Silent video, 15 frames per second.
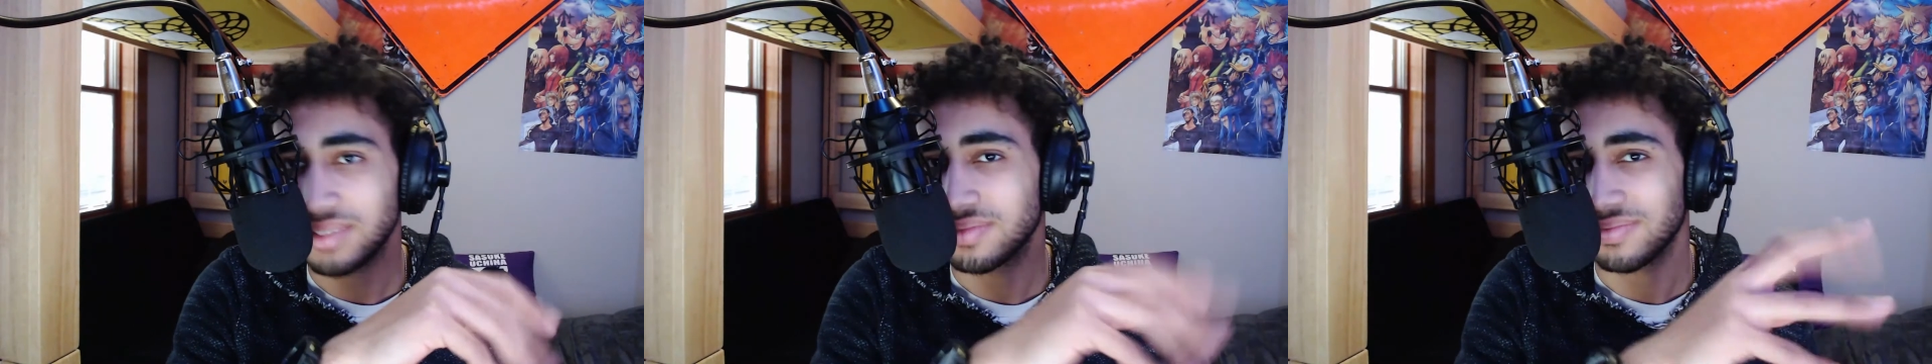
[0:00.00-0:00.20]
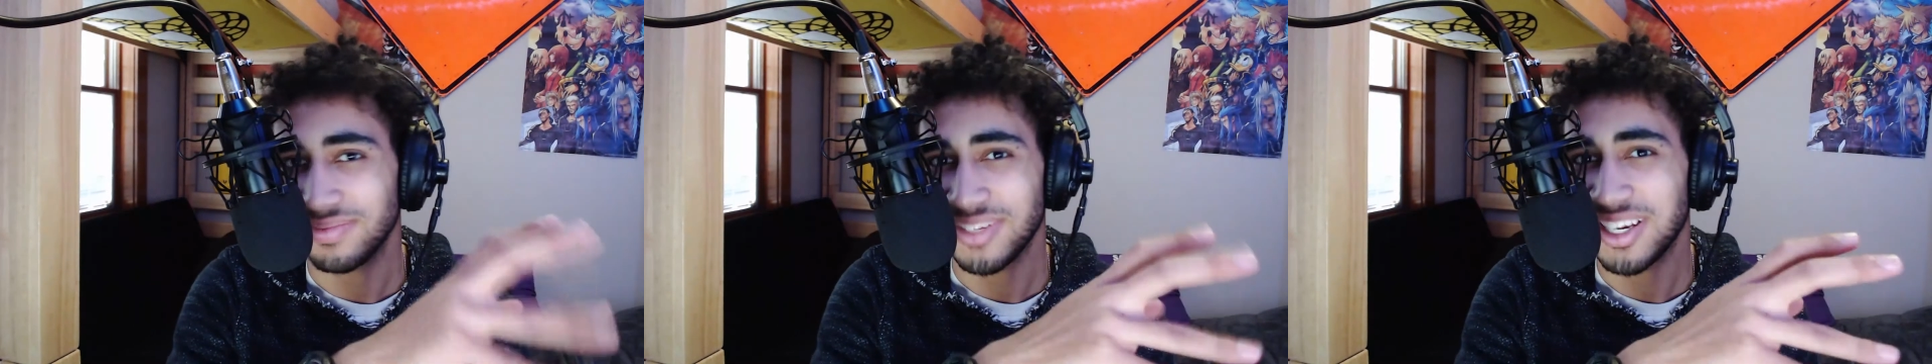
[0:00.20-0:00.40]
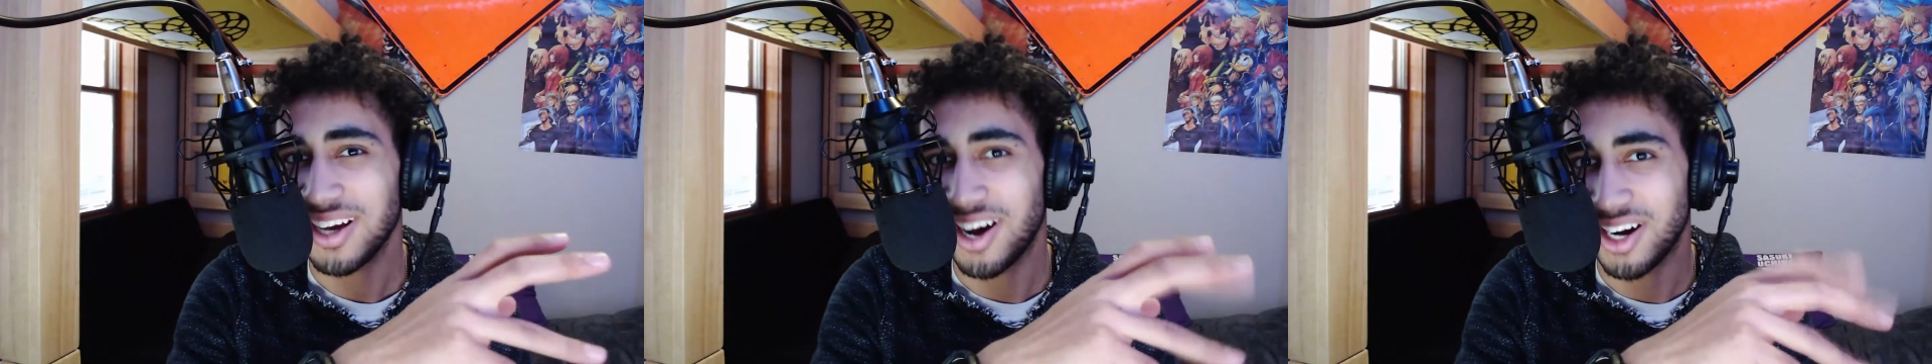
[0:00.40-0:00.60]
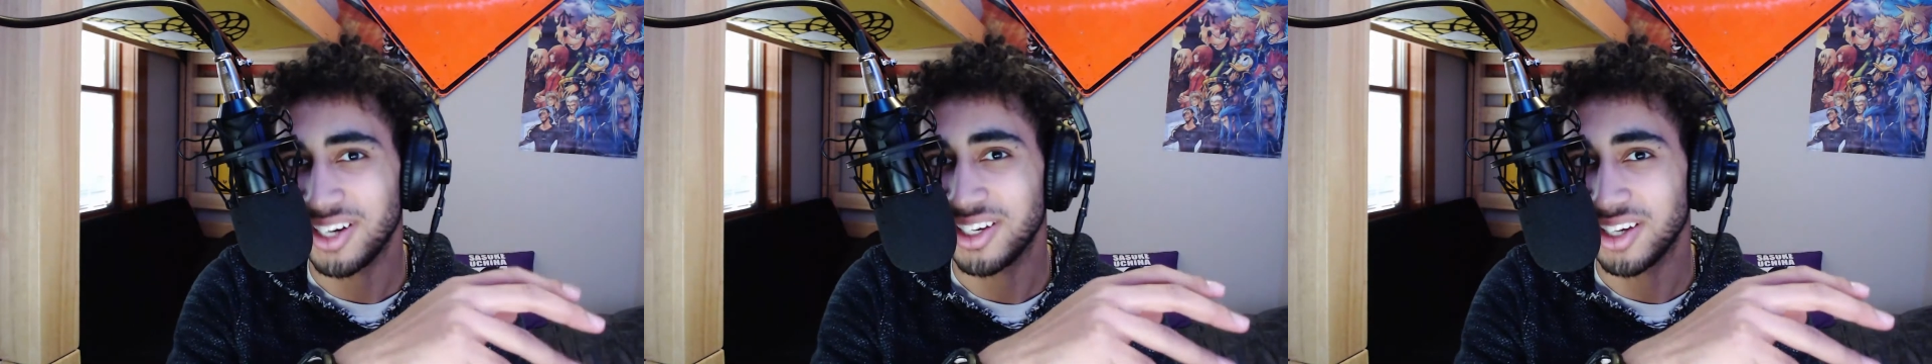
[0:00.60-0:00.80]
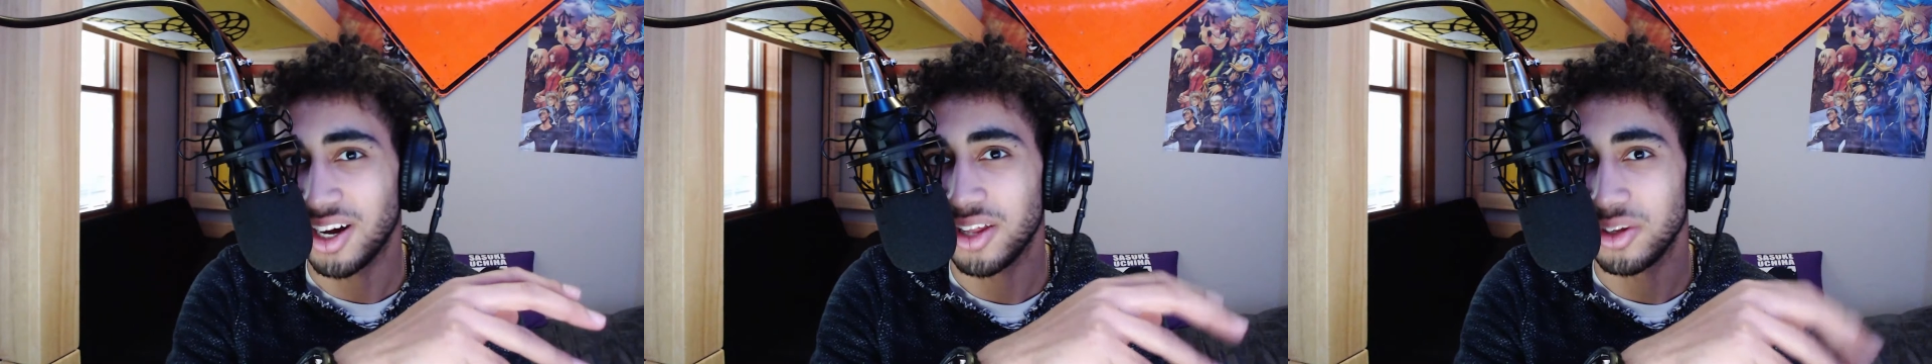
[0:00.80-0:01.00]

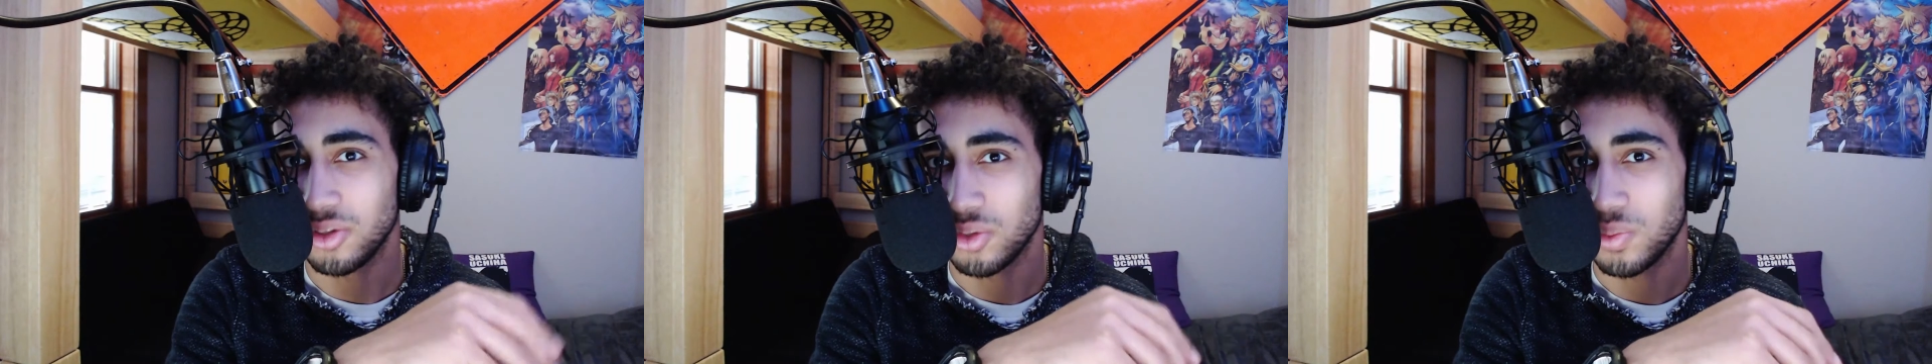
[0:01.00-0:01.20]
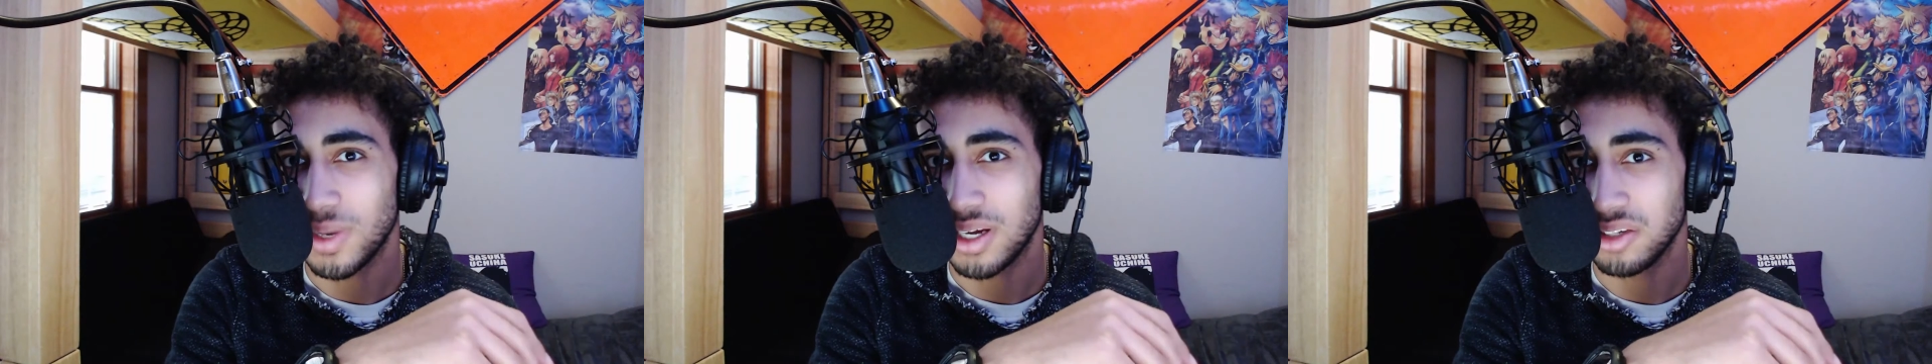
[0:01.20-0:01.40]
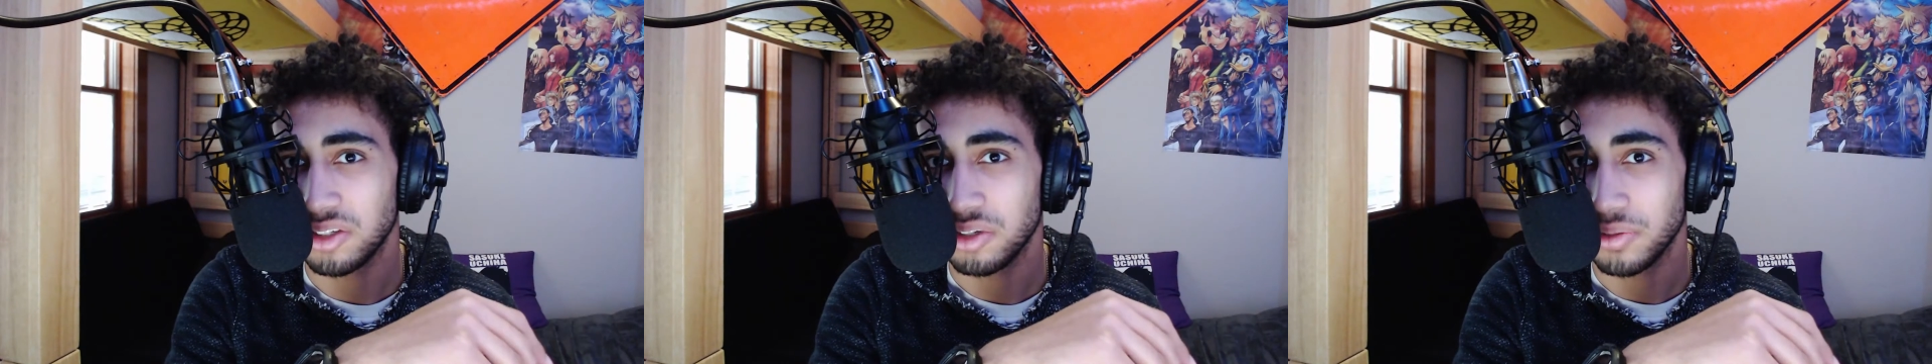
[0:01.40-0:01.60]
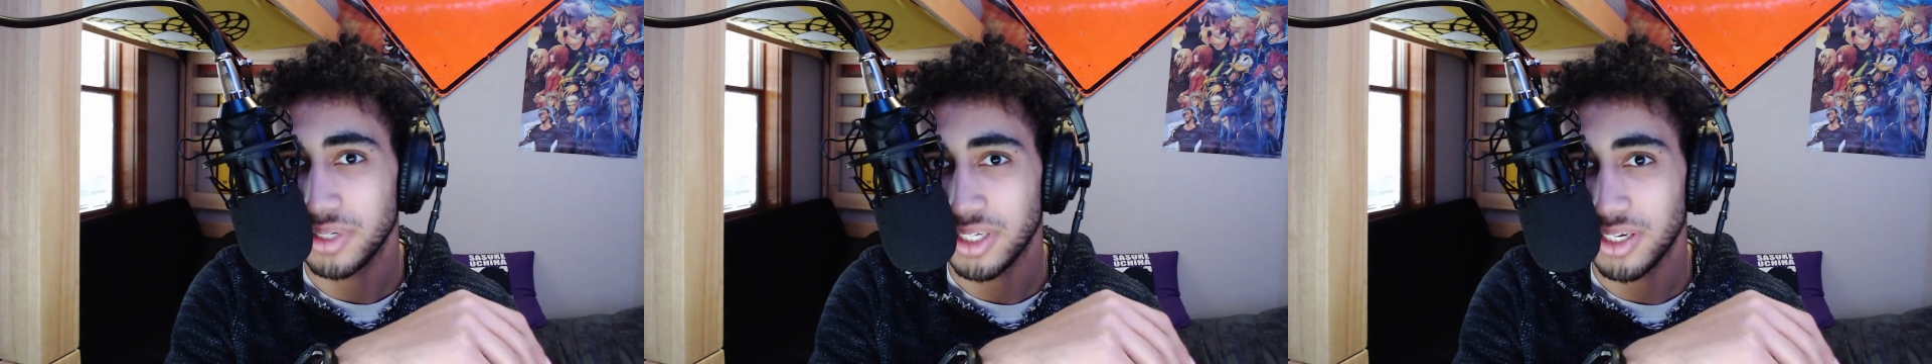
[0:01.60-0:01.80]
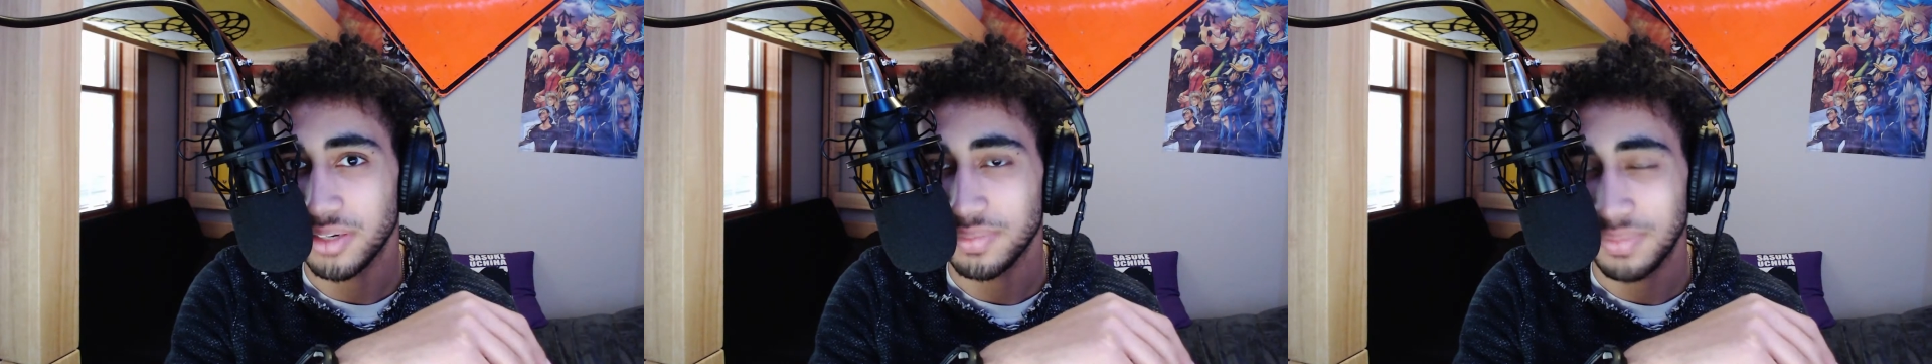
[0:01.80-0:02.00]
conning others while doing
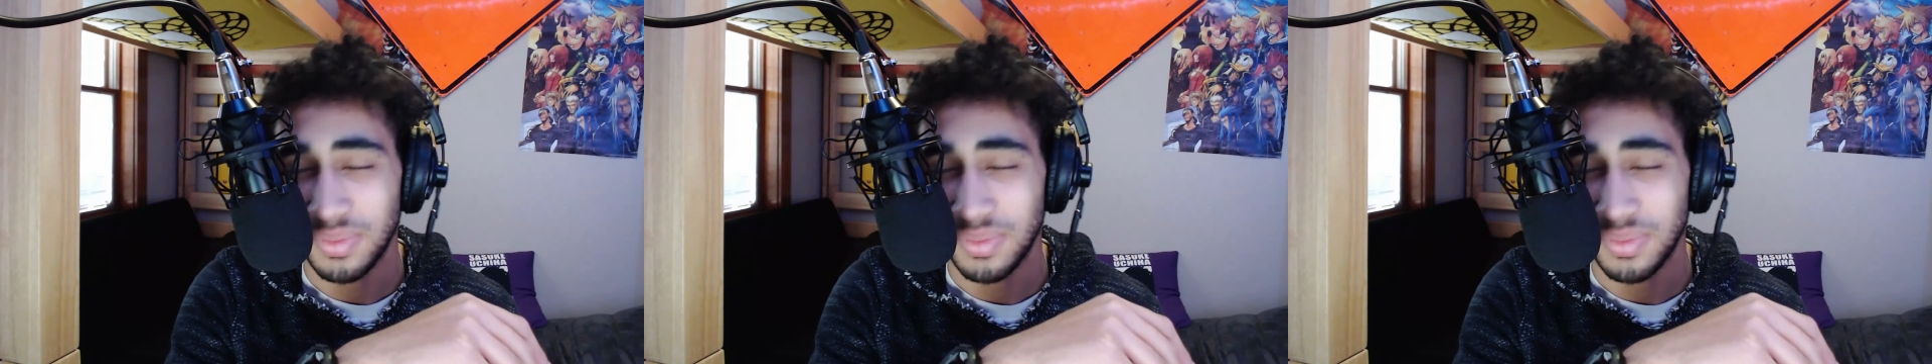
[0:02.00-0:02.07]
it.